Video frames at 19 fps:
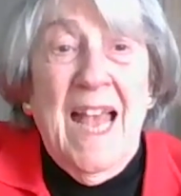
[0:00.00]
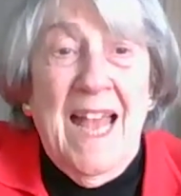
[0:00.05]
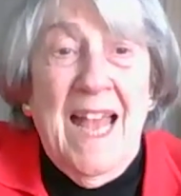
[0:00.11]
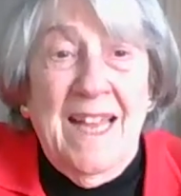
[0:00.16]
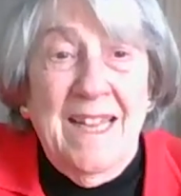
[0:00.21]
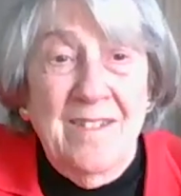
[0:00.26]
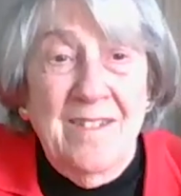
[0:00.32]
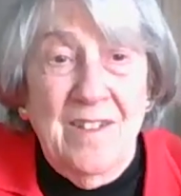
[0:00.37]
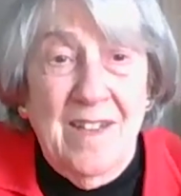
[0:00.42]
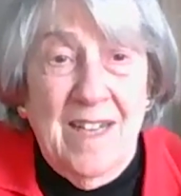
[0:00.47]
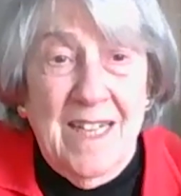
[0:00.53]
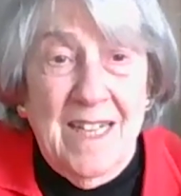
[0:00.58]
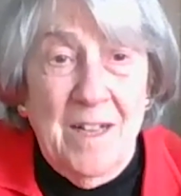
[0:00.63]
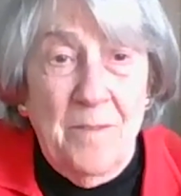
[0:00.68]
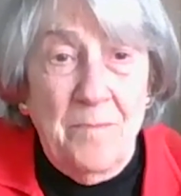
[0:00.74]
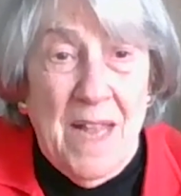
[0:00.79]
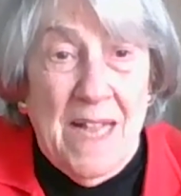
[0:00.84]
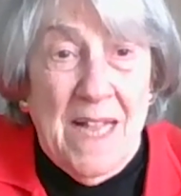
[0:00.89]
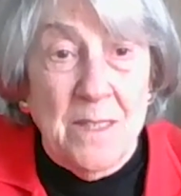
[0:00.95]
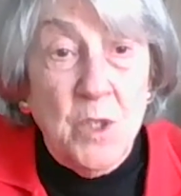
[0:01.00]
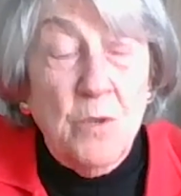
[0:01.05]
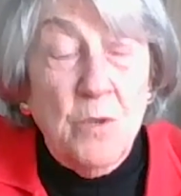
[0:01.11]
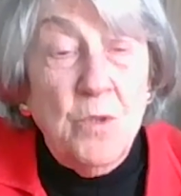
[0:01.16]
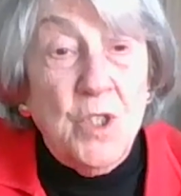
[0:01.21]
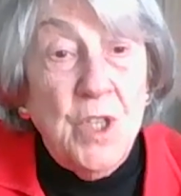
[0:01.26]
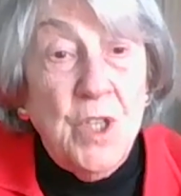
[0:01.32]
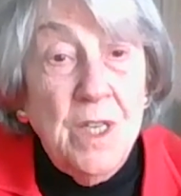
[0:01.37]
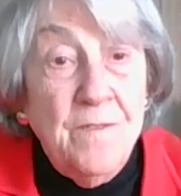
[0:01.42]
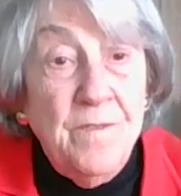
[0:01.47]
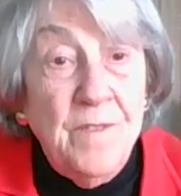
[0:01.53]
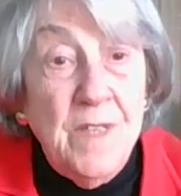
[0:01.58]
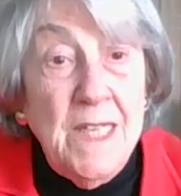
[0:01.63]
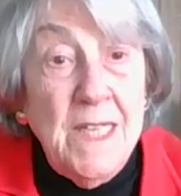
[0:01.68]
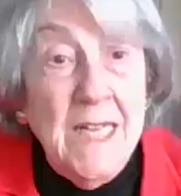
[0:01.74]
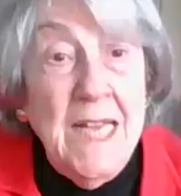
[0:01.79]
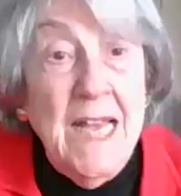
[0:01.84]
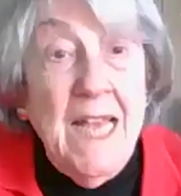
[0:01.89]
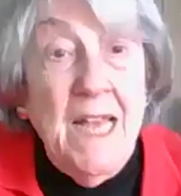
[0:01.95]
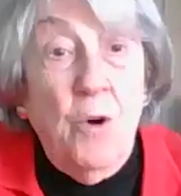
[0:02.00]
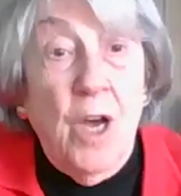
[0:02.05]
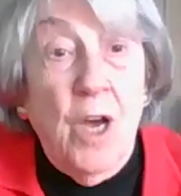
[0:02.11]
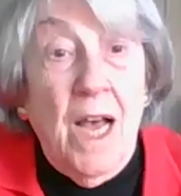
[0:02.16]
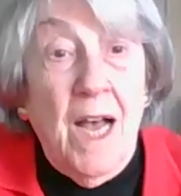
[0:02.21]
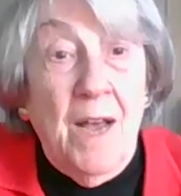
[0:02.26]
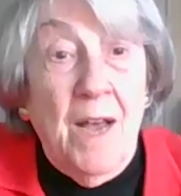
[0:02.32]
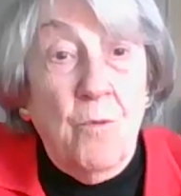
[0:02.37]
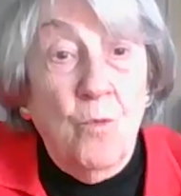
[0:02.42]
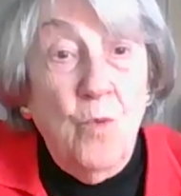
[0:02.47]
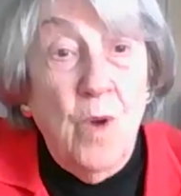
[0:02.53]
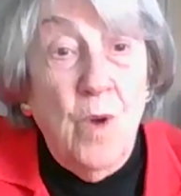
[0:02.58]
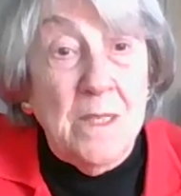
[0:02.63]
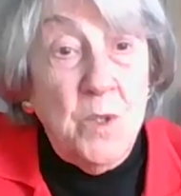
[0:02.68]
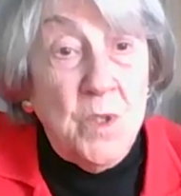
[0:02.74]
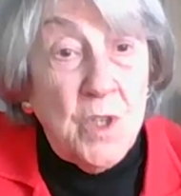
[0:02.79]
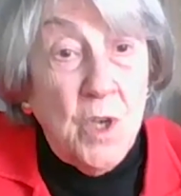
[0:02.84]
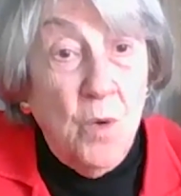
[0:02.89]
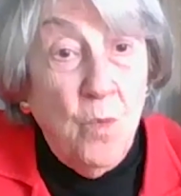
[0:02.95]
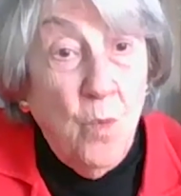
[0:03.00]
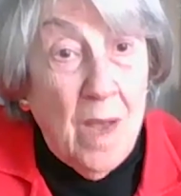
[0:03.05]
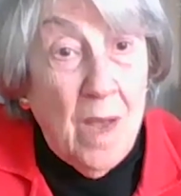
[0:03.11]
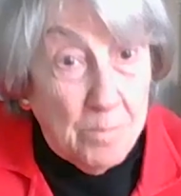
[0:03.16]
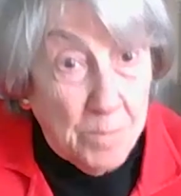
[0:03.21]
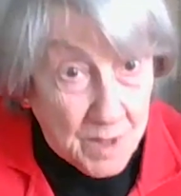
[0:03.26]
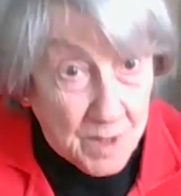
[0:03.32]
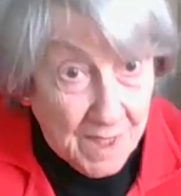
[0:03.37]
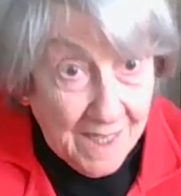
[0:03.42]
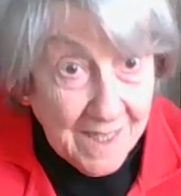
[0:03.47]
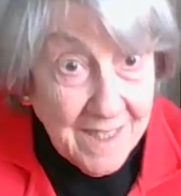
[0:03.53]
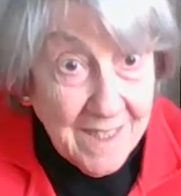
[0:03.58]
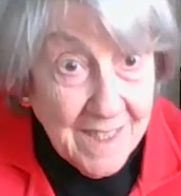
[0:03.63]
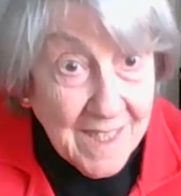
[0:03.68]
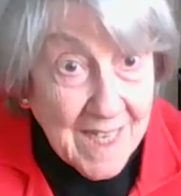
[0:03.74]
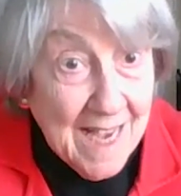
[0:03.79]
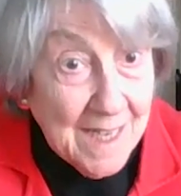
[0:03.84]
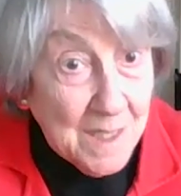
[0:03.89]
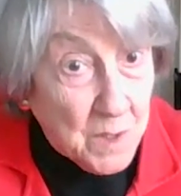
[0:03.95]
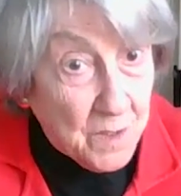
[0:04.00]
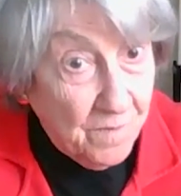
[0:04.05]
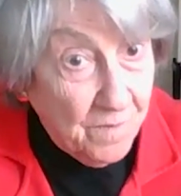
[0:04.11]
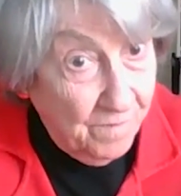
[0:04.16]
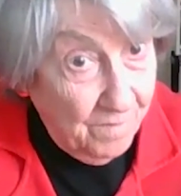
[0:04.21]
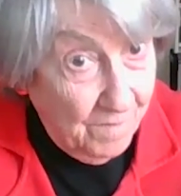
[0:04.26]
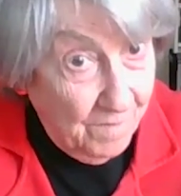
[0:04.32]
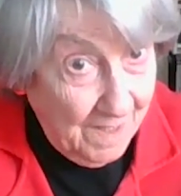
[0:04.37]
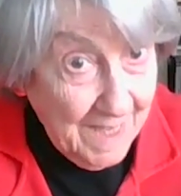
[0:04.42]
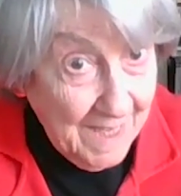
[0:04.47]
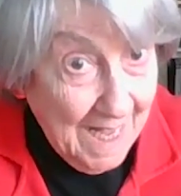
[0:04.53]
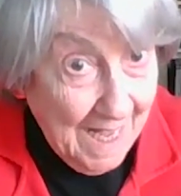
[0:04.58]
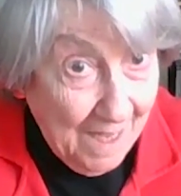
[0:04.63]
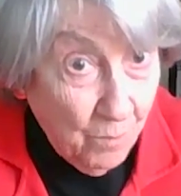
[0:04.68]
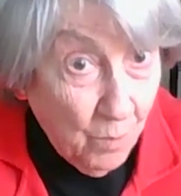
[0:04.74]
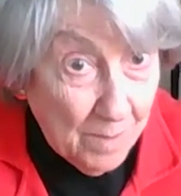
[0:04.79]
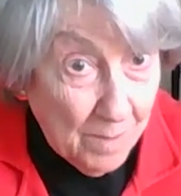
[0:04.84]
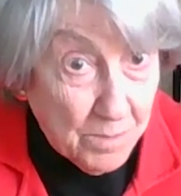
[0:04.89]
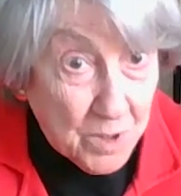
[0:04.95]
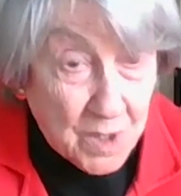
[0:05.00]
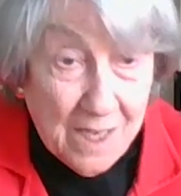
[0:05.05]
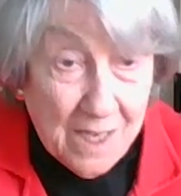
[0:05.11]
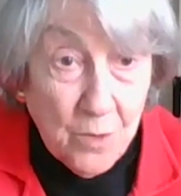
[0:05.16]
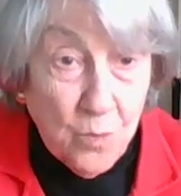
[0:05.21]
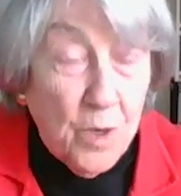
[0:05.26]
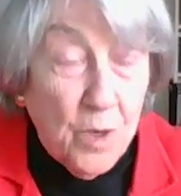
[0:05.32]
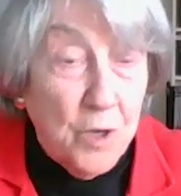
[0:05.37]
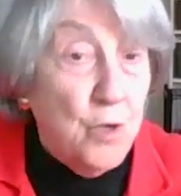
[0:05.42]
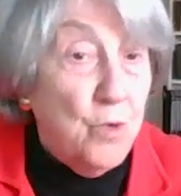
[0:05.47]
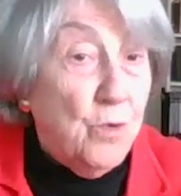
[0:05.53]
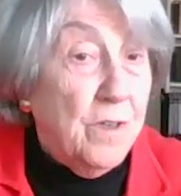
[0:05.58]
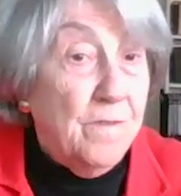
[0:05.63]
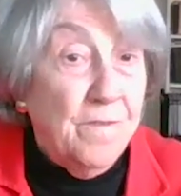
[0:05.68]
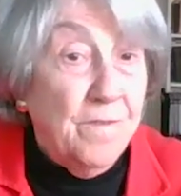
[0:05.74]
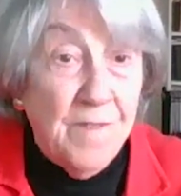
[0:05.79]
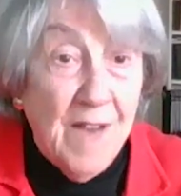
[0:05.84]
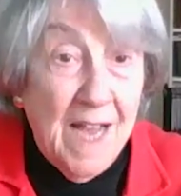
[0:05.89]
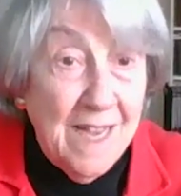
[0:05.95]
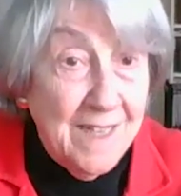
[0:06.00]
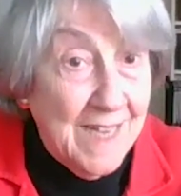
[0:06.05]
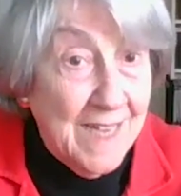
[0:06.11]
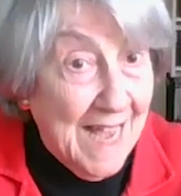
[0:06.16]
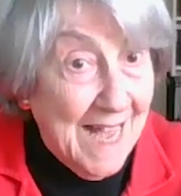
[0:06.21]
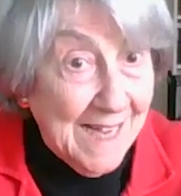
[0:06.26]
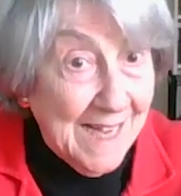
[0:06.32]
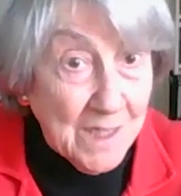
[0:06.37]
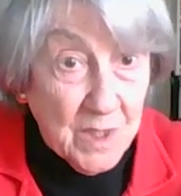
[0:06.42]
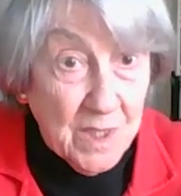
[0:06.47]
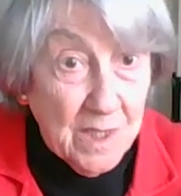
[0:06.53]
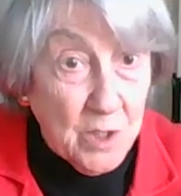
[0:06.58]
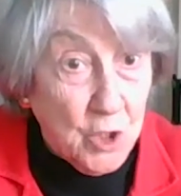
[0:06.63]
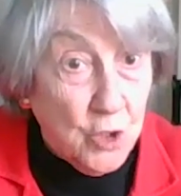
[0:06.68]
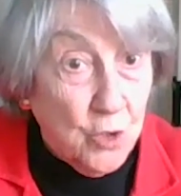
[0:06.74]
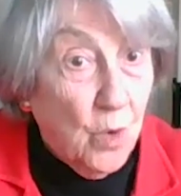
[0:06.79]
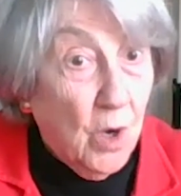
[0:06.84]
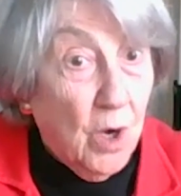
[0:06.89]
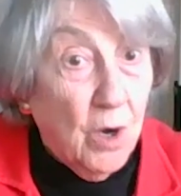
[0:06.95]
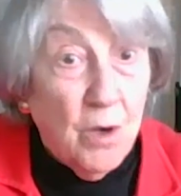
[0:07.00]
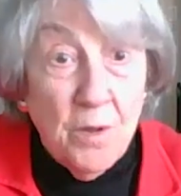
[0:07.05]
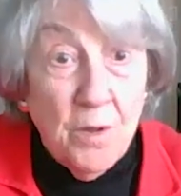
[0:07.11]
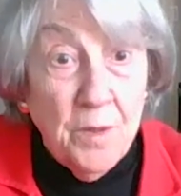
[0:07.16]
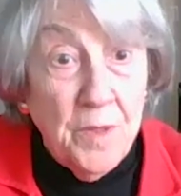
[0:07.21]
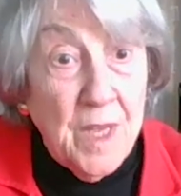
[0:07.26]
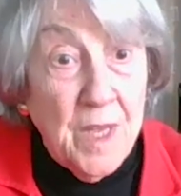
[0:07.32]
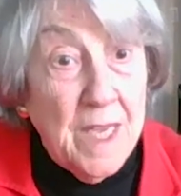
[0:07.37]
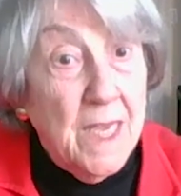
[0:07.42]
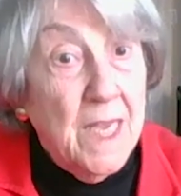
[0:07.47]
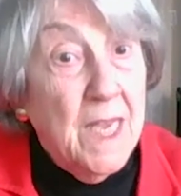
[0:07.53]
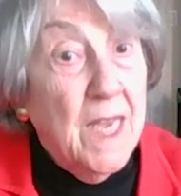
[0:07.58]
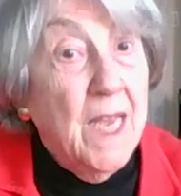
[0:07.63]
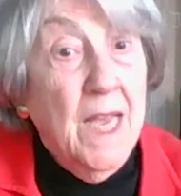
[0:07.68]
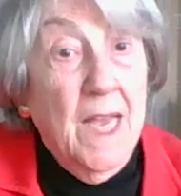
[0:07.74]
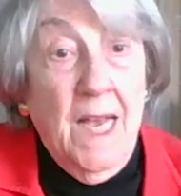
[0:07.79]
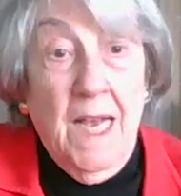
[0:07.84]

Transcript: And so Tikvah runs a website. It has a website where you can find access to all the